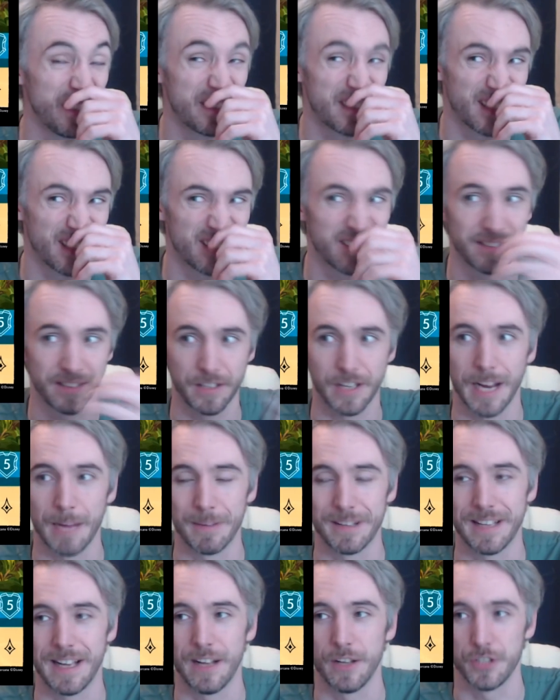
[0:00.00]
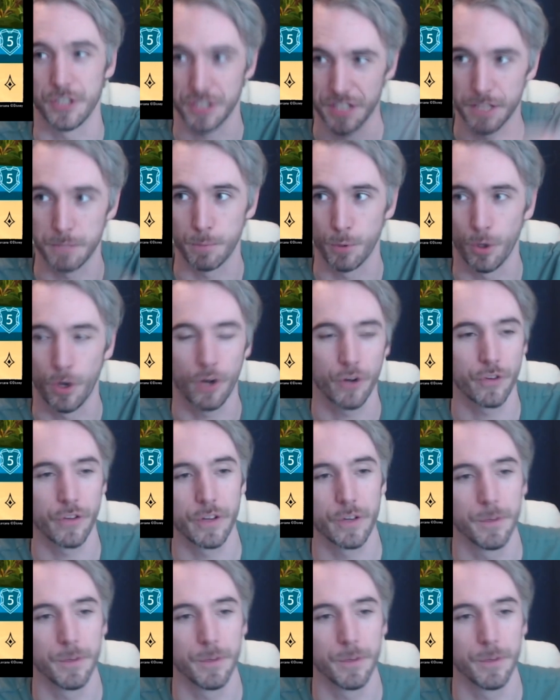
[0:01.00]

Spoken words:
because Grammatala just says put her there,